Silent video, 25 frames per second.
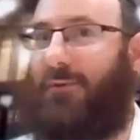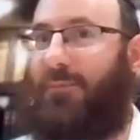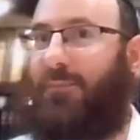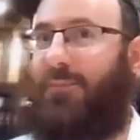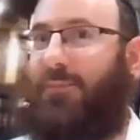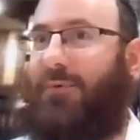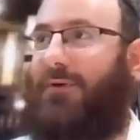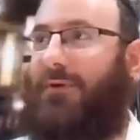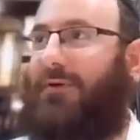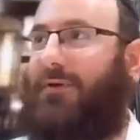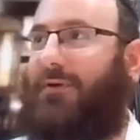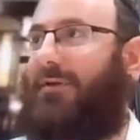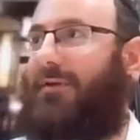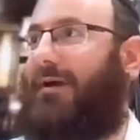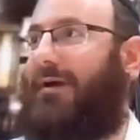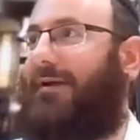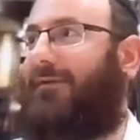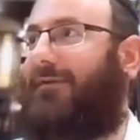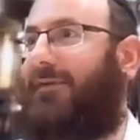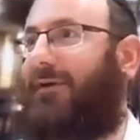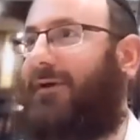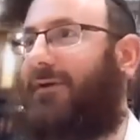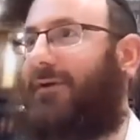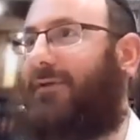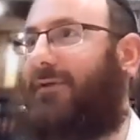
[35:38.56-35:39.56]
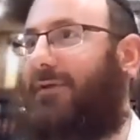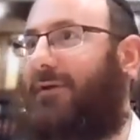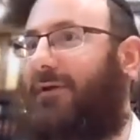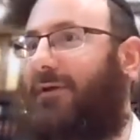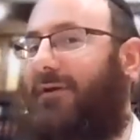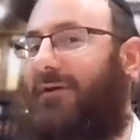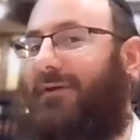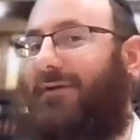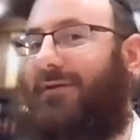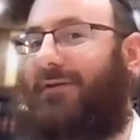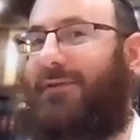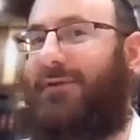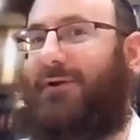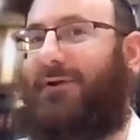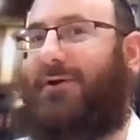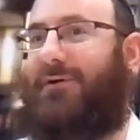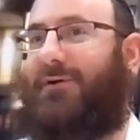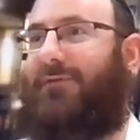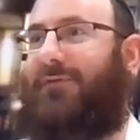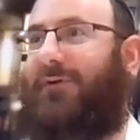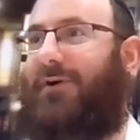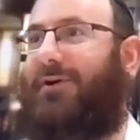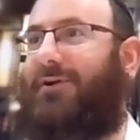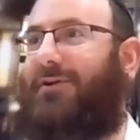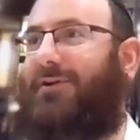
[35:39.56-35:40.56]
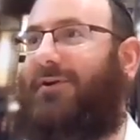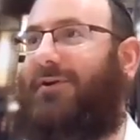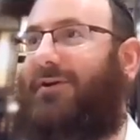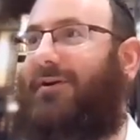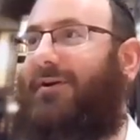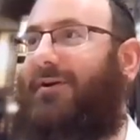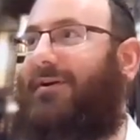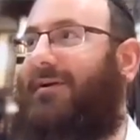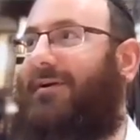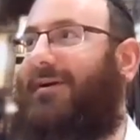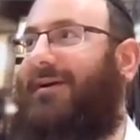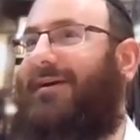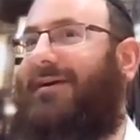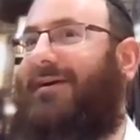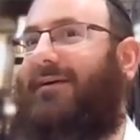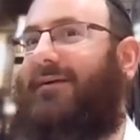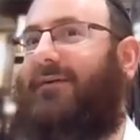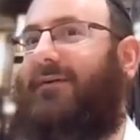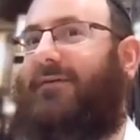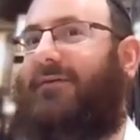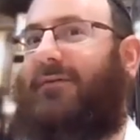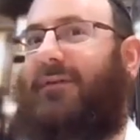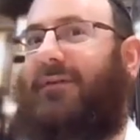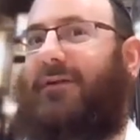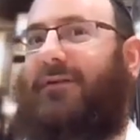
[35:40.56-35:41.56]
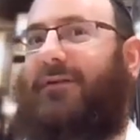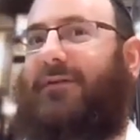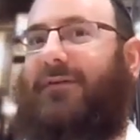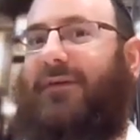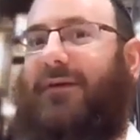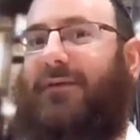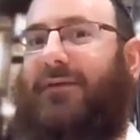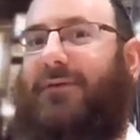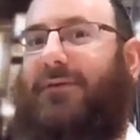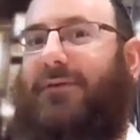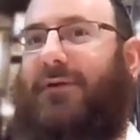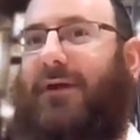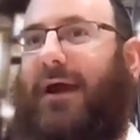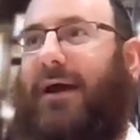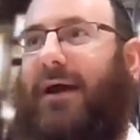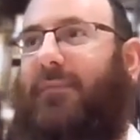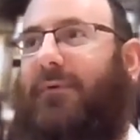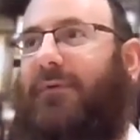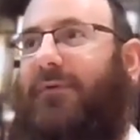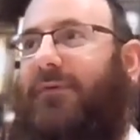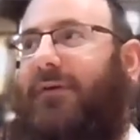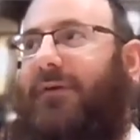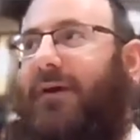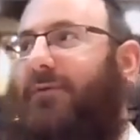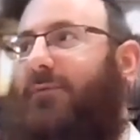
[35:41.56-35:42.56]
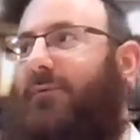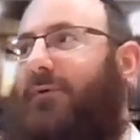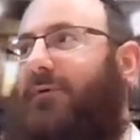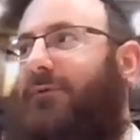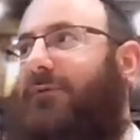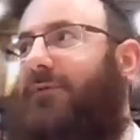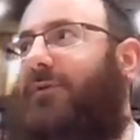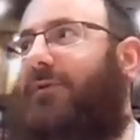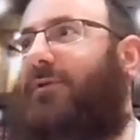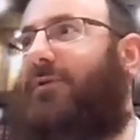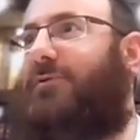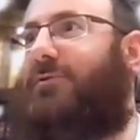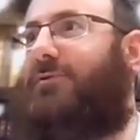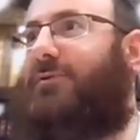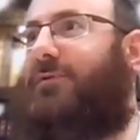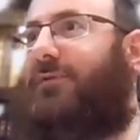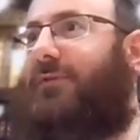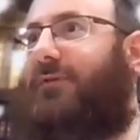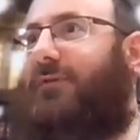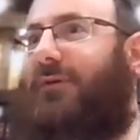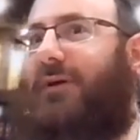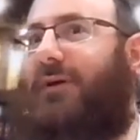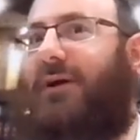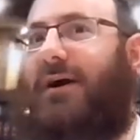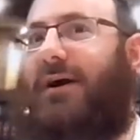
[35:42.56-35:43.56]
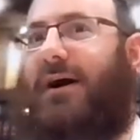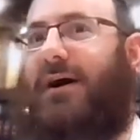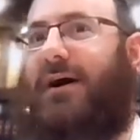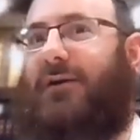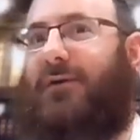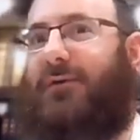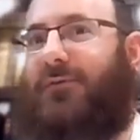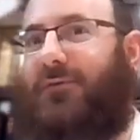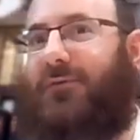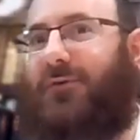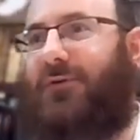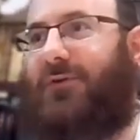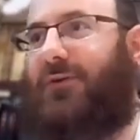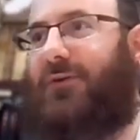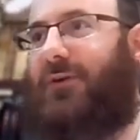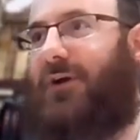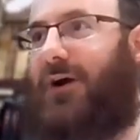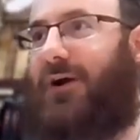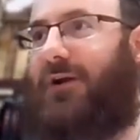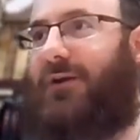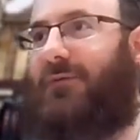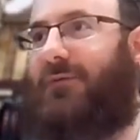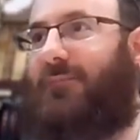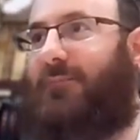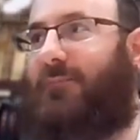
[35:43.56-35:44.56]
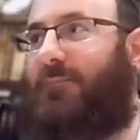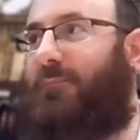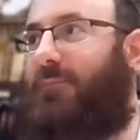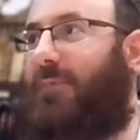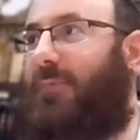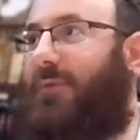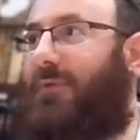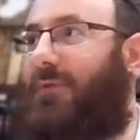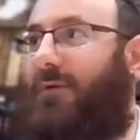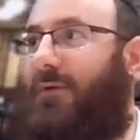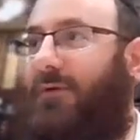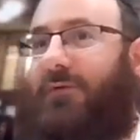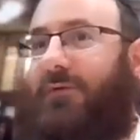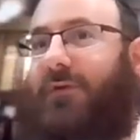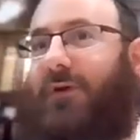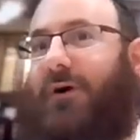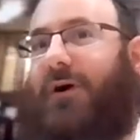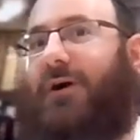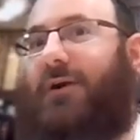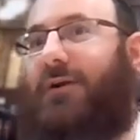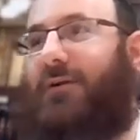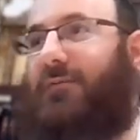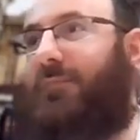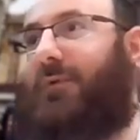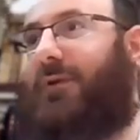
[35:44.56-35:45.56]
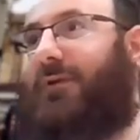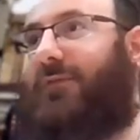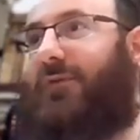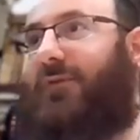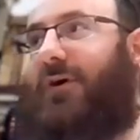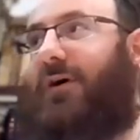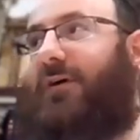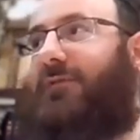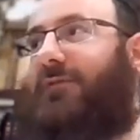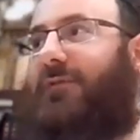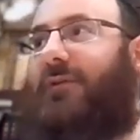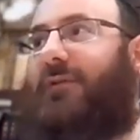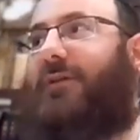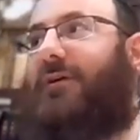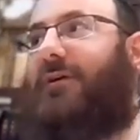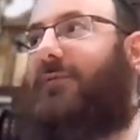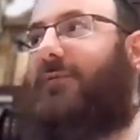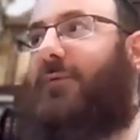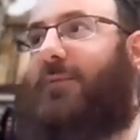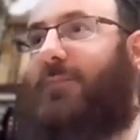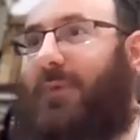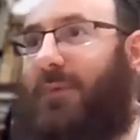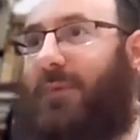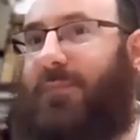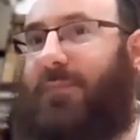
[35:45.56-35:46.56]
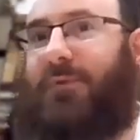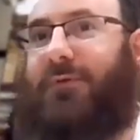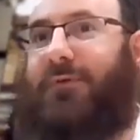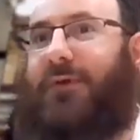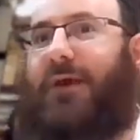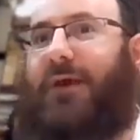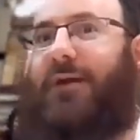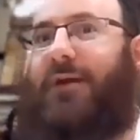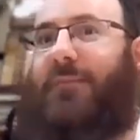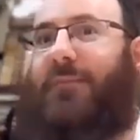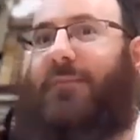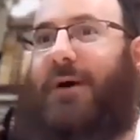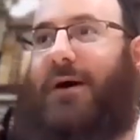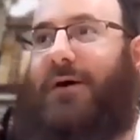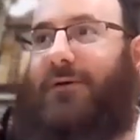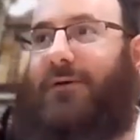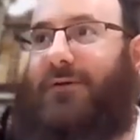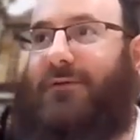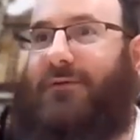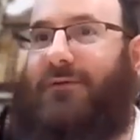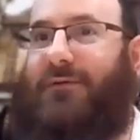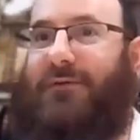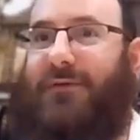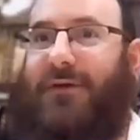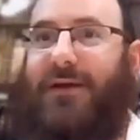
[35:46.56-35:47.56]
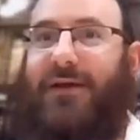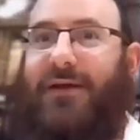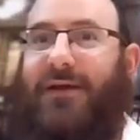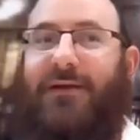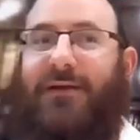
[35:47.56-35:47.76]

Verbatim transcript: Uh, that's like the the kvoidai is let's say the Amazon reviews on a certain item. There's the item itself, and then what people say about it.